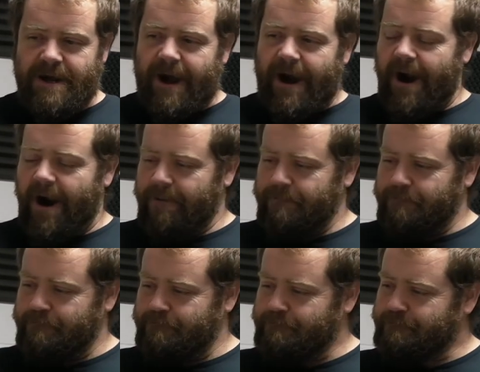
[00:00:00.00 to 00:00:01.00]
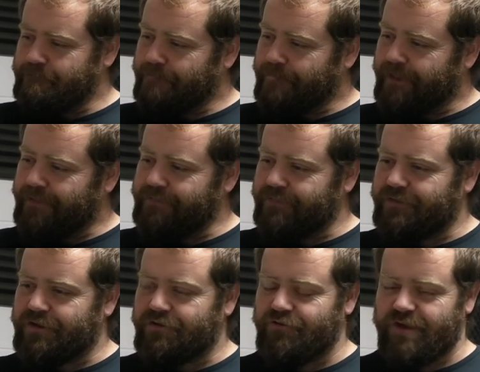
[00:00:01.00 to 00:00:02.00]
the
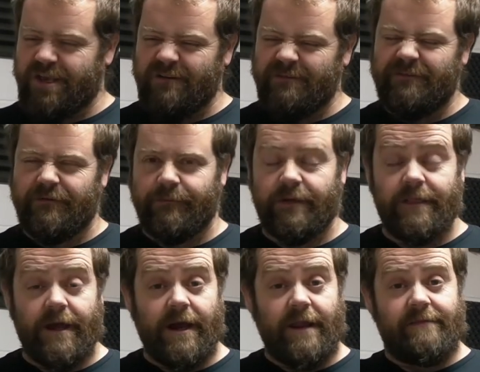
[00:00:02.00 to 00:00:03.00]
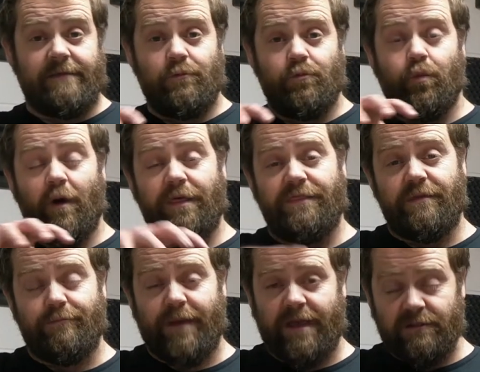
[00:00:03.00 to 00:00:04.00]
degree of familiarity with the
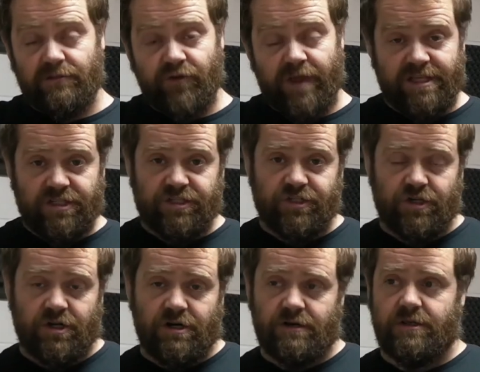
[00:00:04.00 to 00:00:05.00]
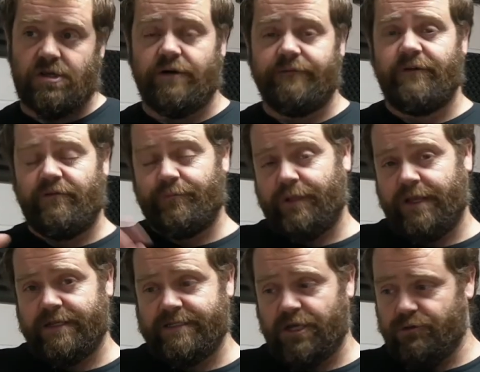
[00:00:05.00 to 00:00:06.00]
pedal register, comfort of
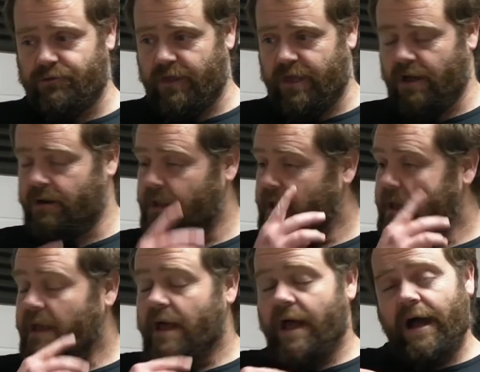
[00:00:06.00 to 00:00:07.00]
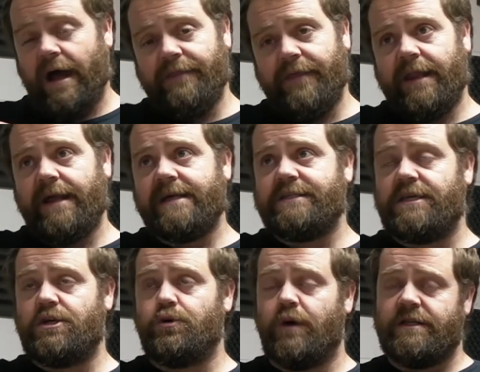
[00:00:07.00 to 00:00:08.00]
playing down there, and then as you
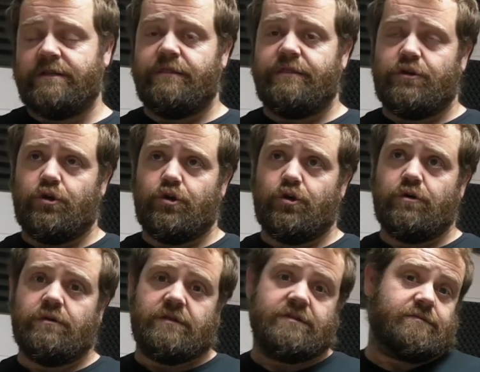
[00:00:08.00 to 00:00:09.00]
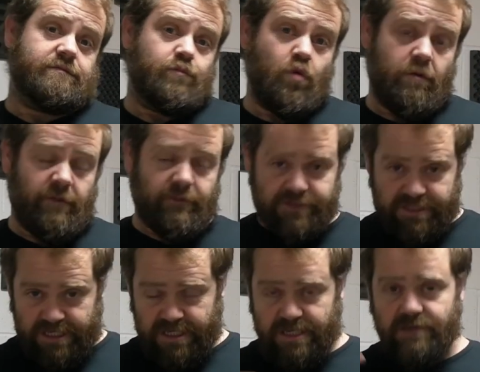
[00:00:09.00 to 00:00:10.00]
go in through the warm up
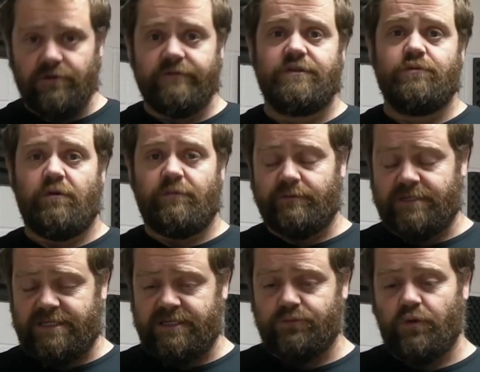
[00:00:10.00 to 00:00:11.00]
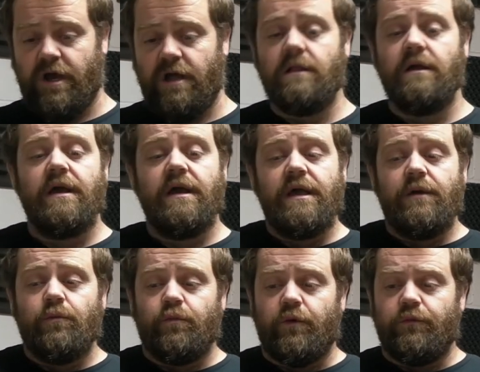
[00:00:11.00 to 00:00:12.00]
C and obviously warm up D as well,
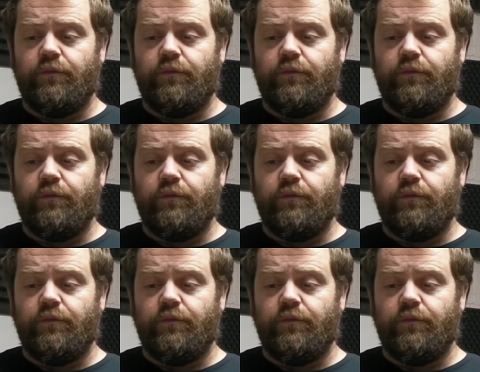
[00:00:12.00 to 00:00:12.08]
we